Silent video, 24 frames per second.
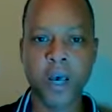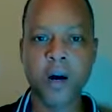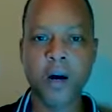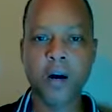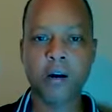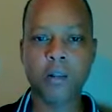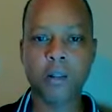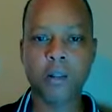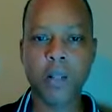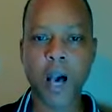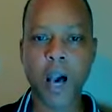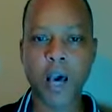
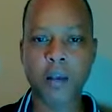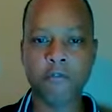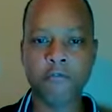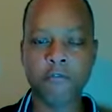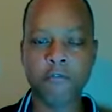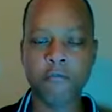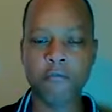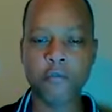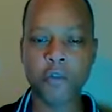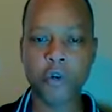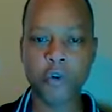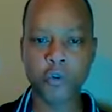A lot of
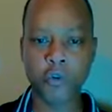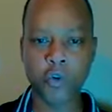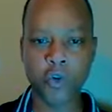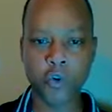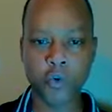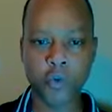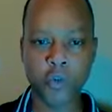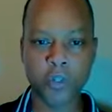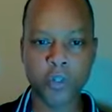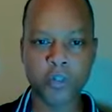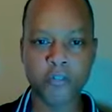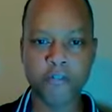them don't know
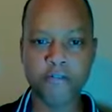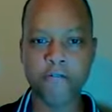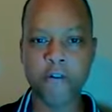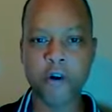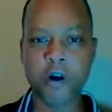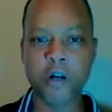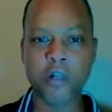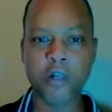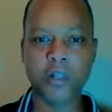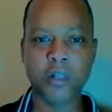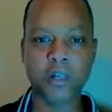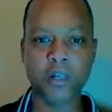what the
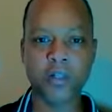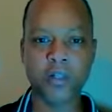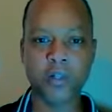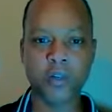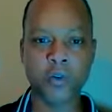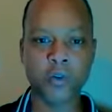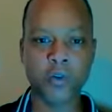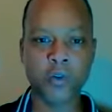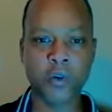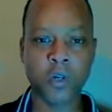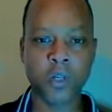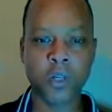fuck they're
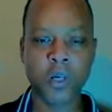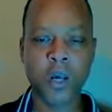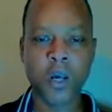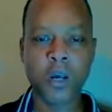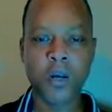doing.